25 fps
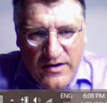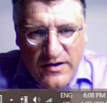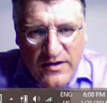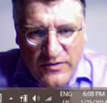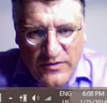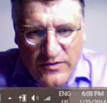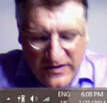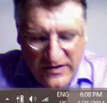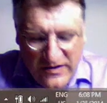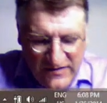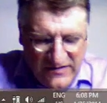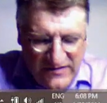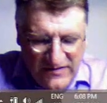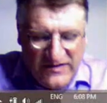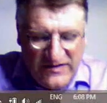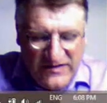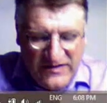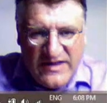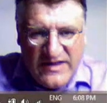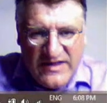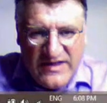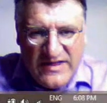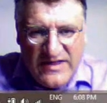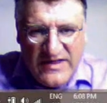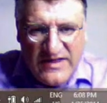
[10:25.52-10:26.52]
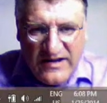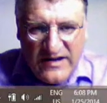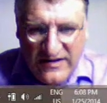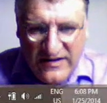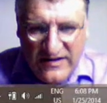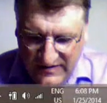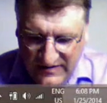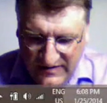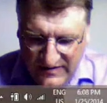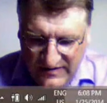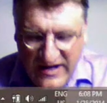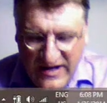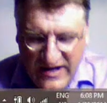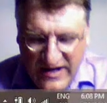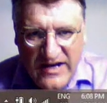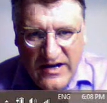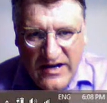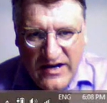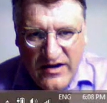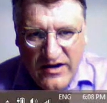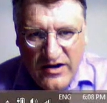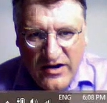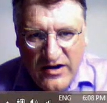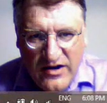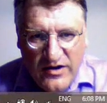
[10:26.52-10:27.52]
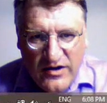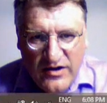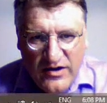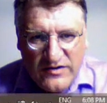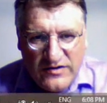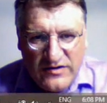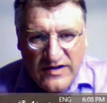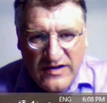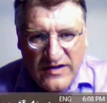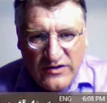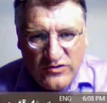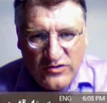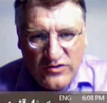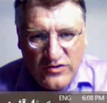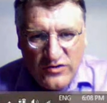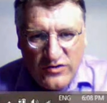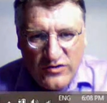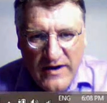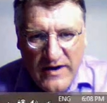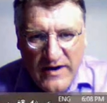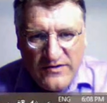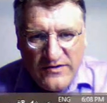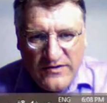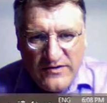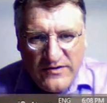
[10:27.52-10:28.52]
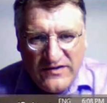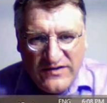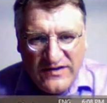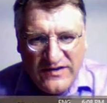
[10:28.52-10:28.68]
You can see that there is a 10 to the minus